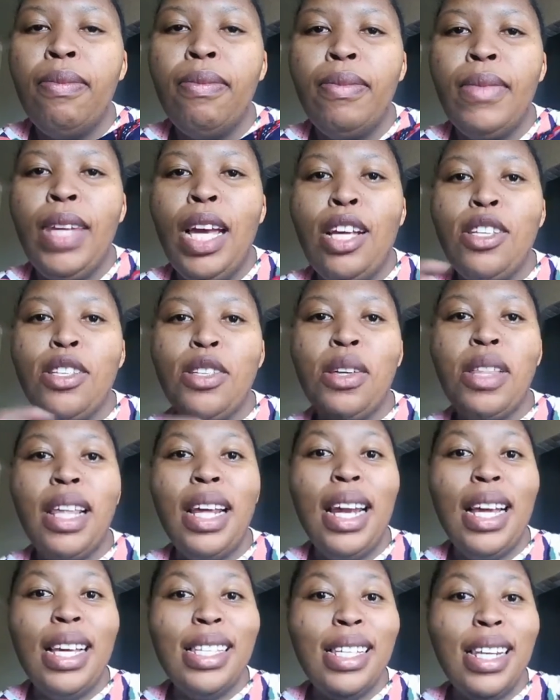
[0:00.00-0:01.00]
So the
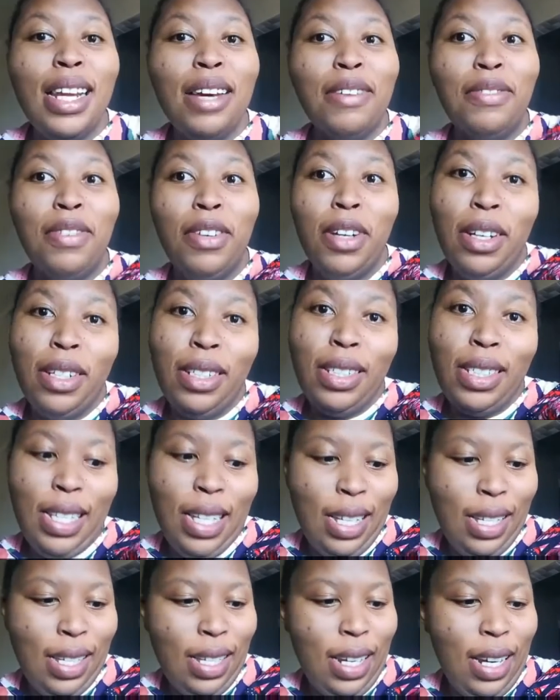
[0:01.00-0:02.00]
lesson I've learned
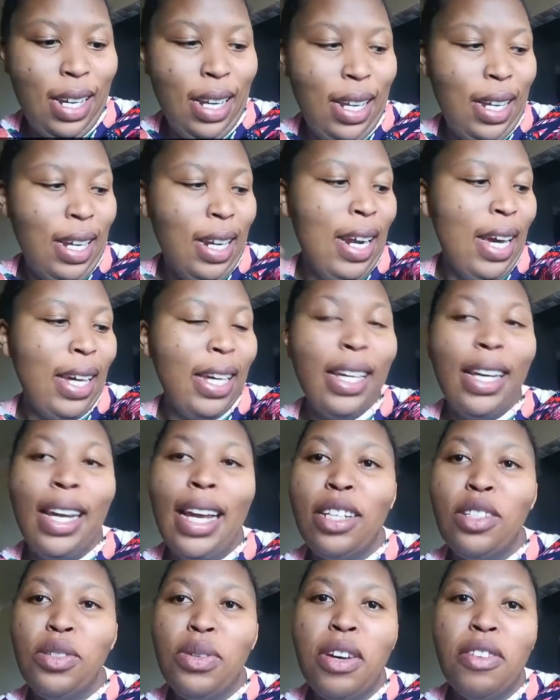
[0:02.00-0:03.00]
yesterday, luckily I do
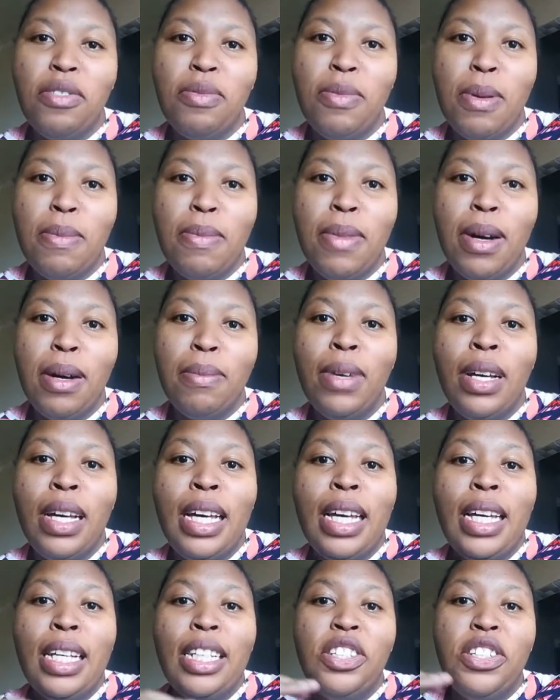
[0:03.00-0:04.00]
have my mom.
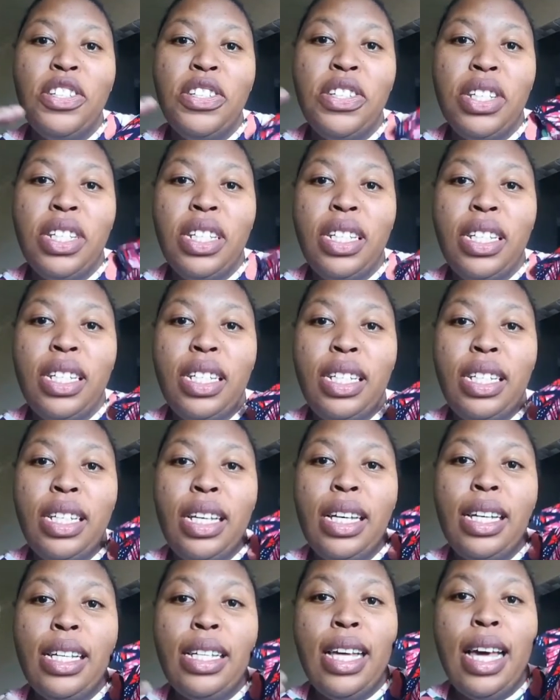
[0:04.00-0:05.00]
She
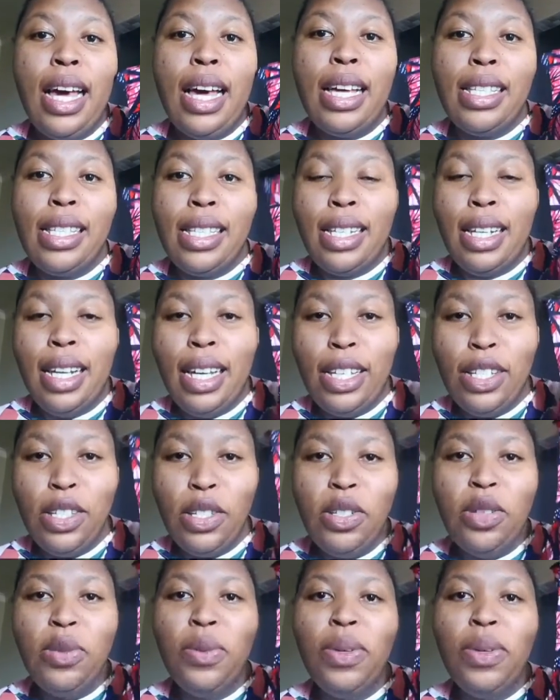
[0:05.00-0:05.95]
has a history when it